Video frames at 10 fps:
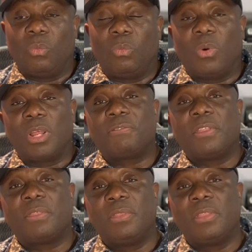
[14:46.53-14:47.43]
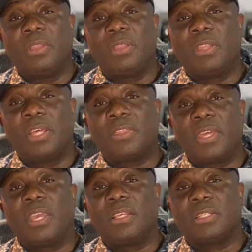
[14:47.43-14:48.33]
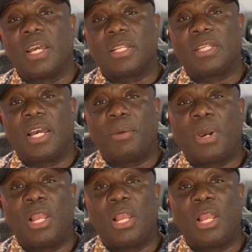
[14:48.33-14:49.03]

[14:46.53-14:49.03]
one of the the things that um,